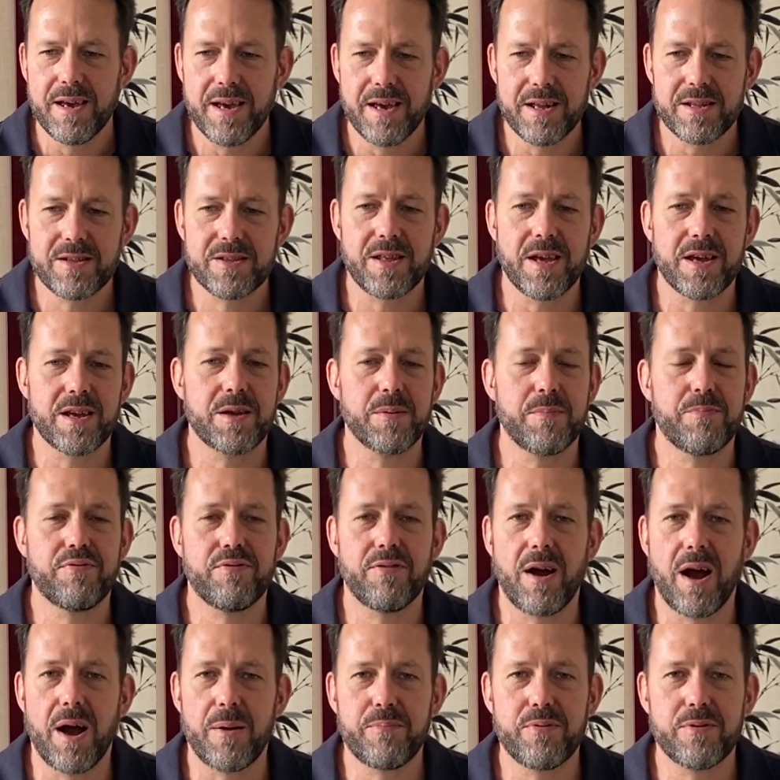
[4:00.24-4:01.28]
It's like a
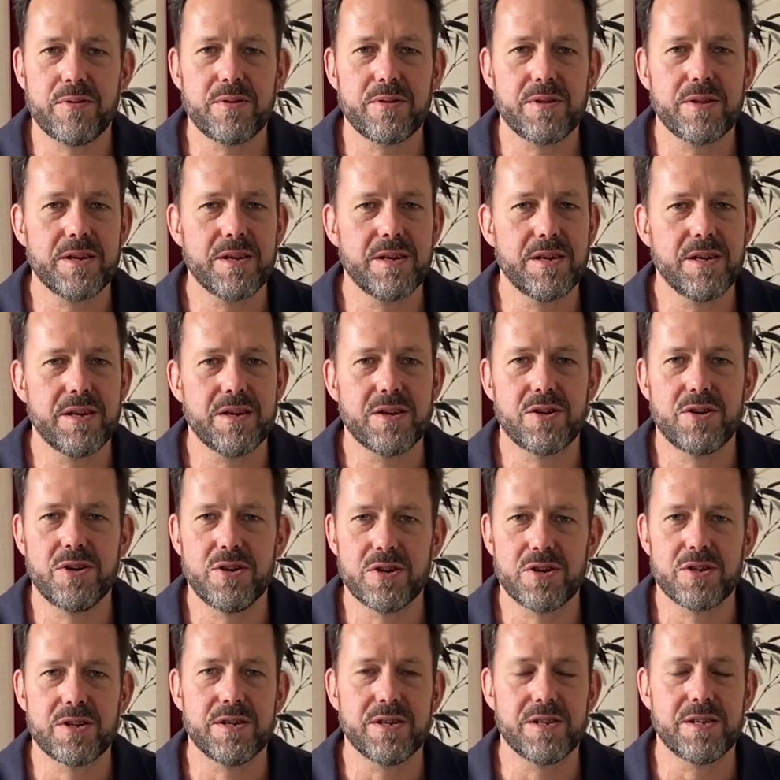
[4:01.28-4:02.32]
properly
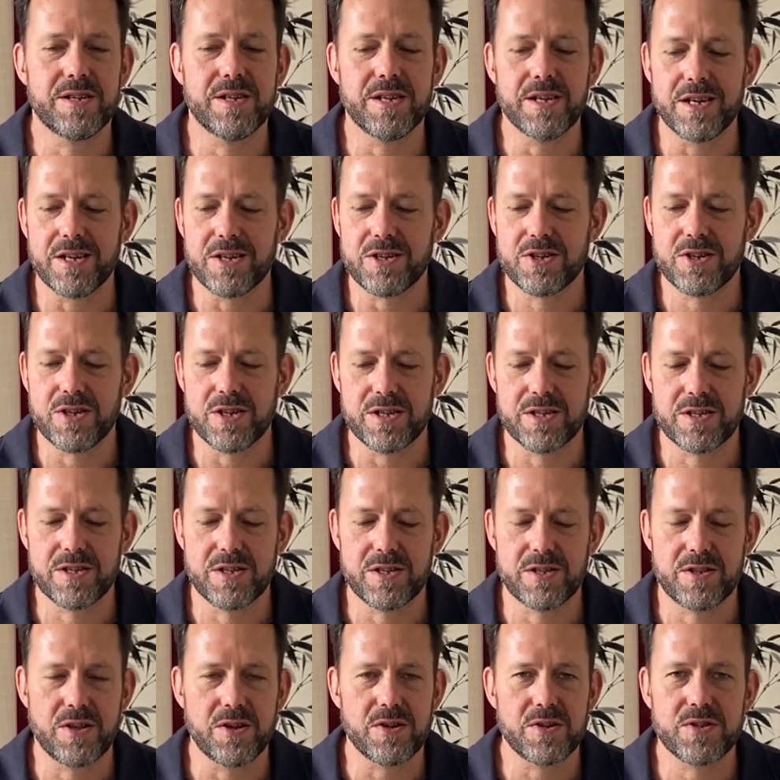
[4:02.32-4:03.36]
cooked dish.
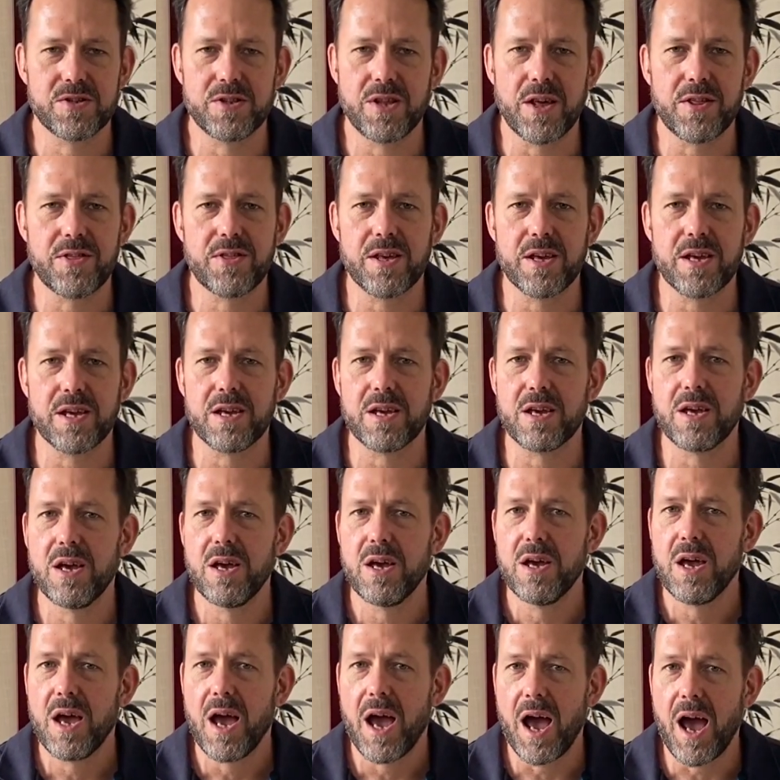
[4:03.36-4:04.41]
There's nothing
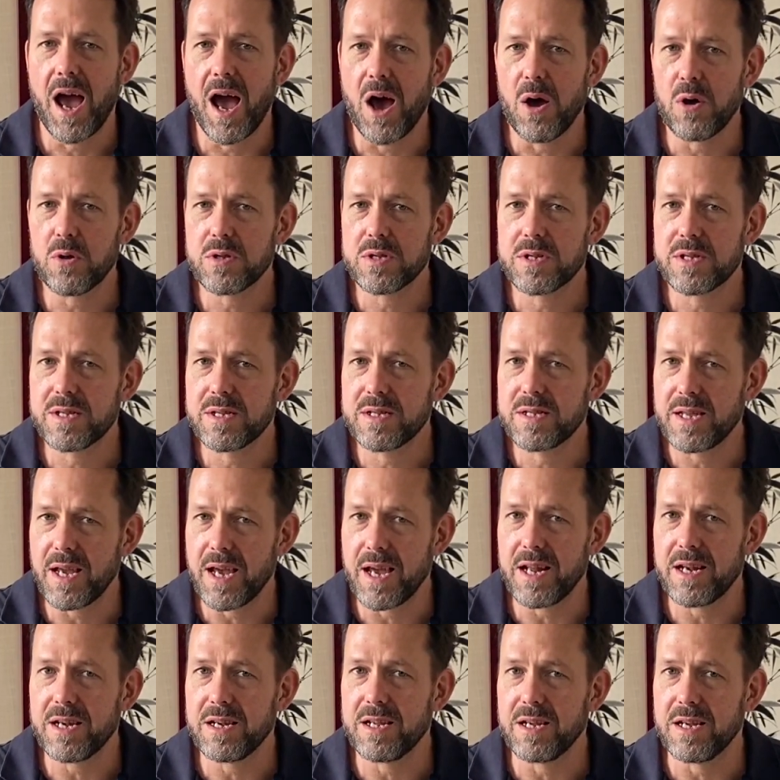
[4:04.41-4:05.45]

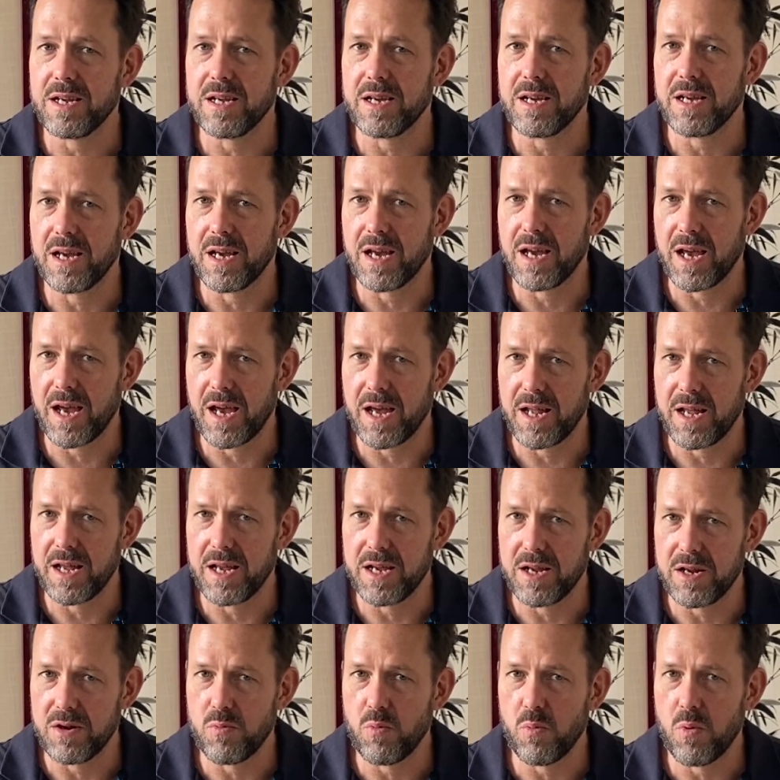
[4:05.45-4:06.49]
outstanding
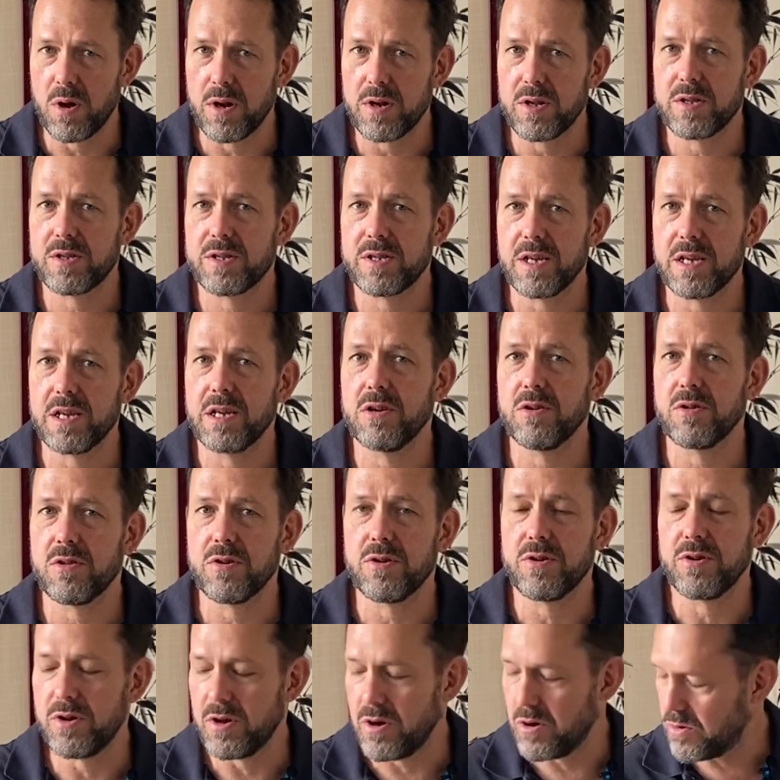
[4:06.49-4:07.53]
in one
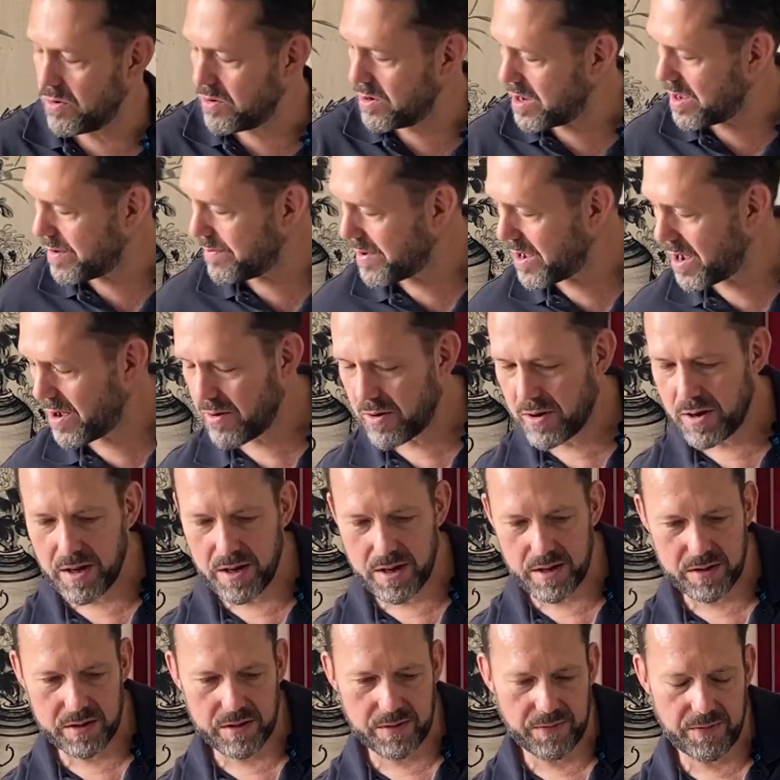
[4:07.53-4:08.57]
singular note about
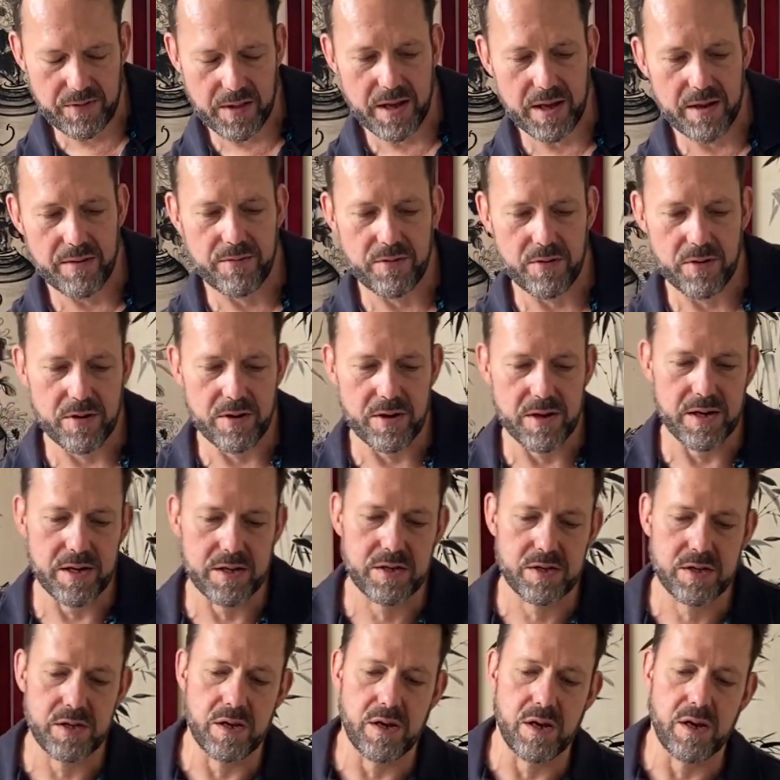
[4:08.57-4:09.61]
its flavor.
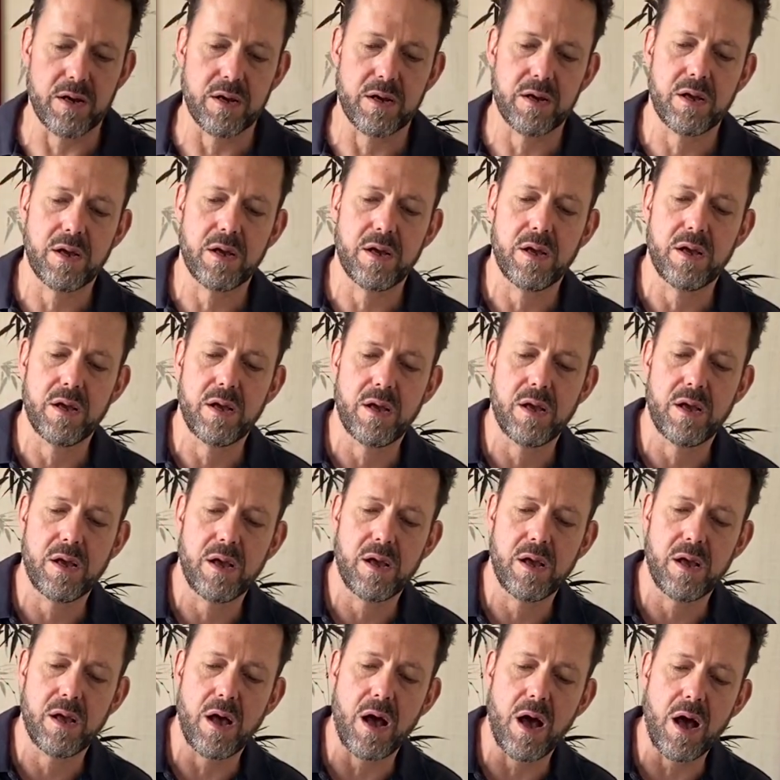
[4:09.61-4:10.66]
It's a
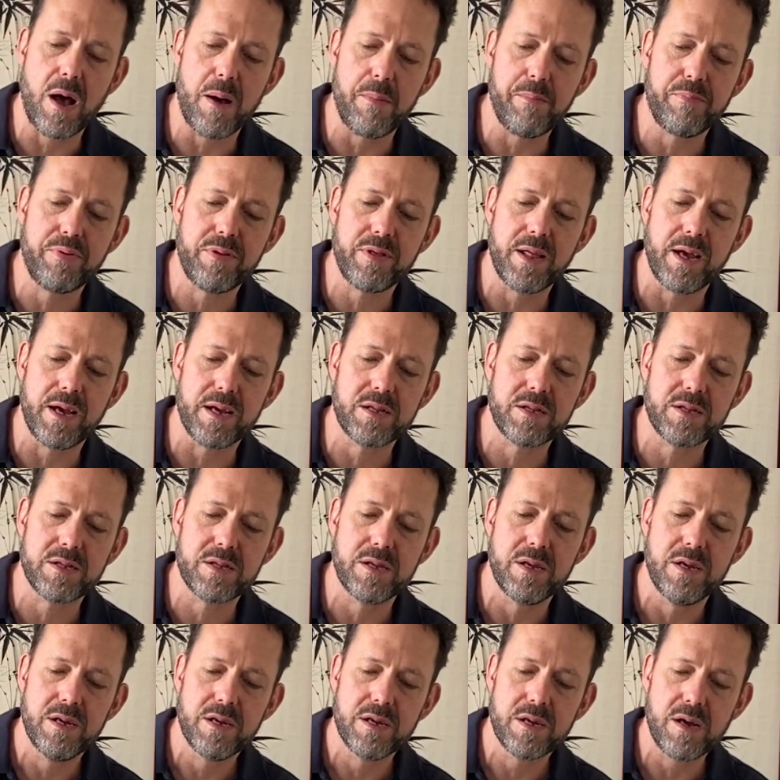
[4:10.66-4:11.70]
complex
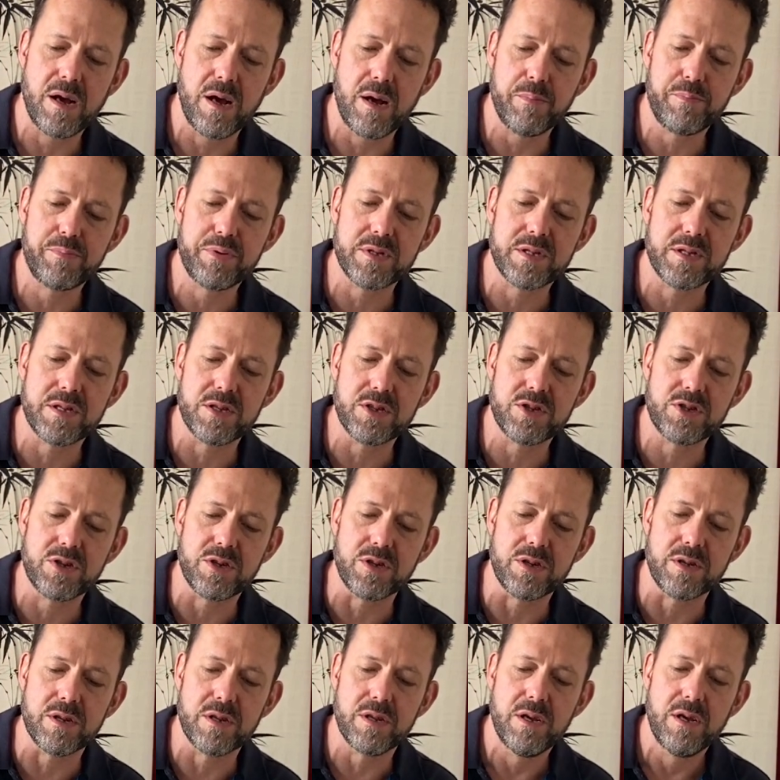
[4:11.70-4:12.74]

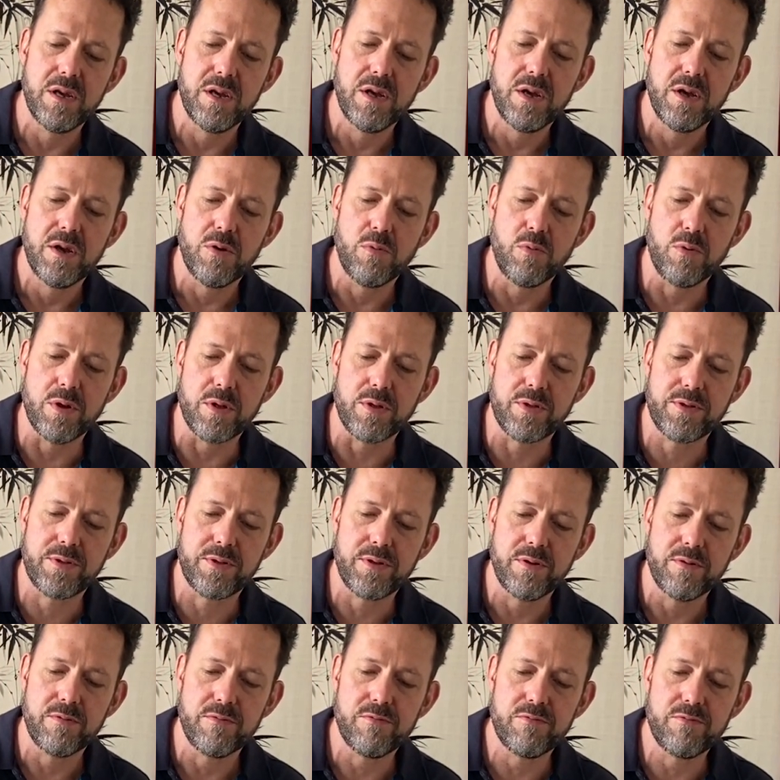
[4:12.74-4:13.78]
composition with
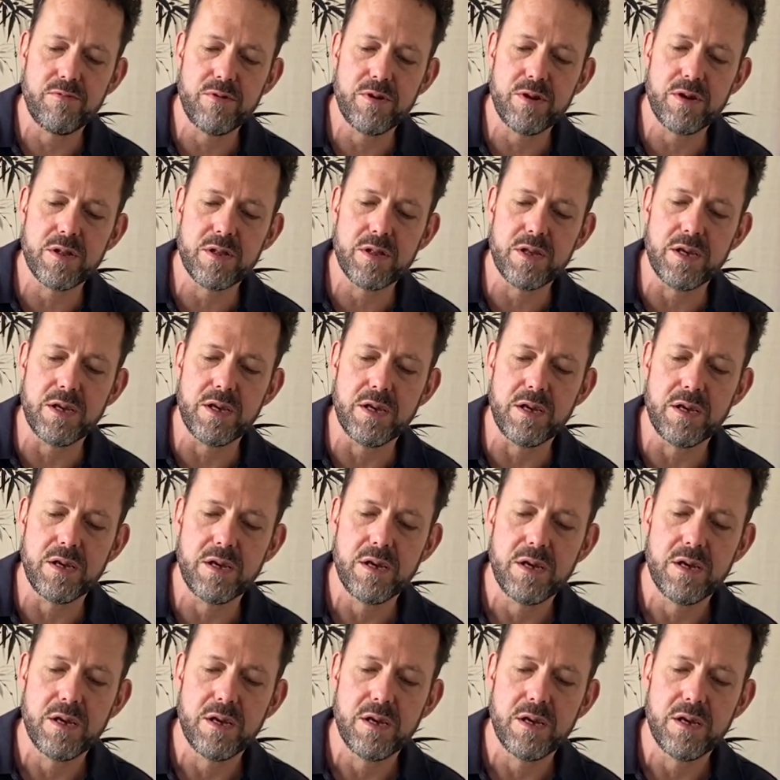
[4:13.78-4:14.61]
really